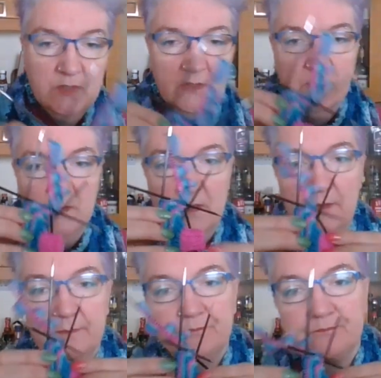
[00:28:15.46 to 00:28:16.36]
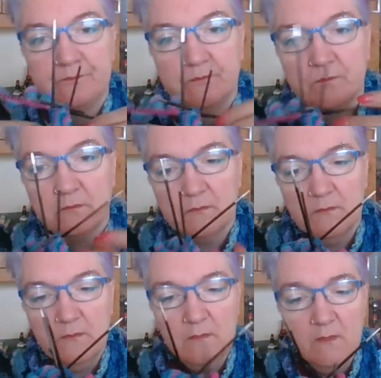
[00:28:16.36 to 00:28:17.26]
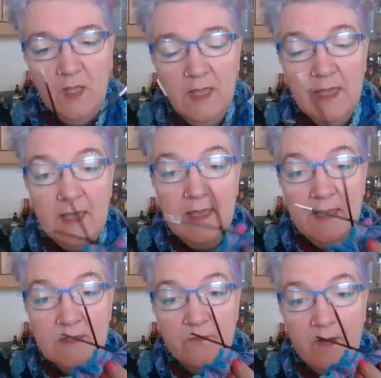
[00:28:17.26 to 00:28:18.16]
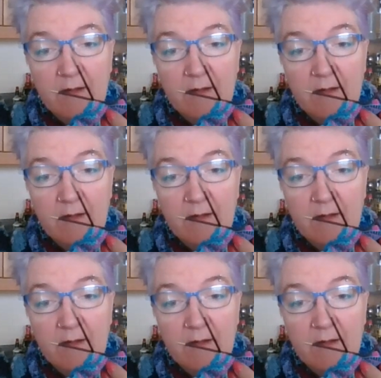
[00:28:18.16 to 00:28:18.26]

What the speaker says: It's very fiddly, and I'm not